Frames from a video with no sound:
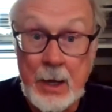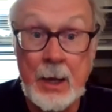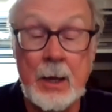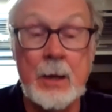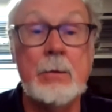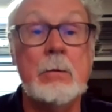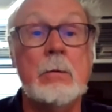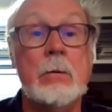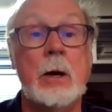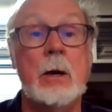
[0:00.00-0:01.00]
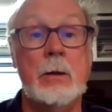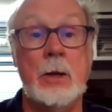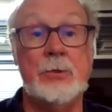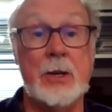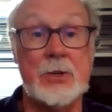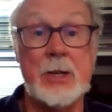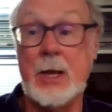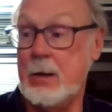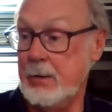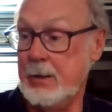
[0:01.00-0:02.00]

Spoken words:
And as I say,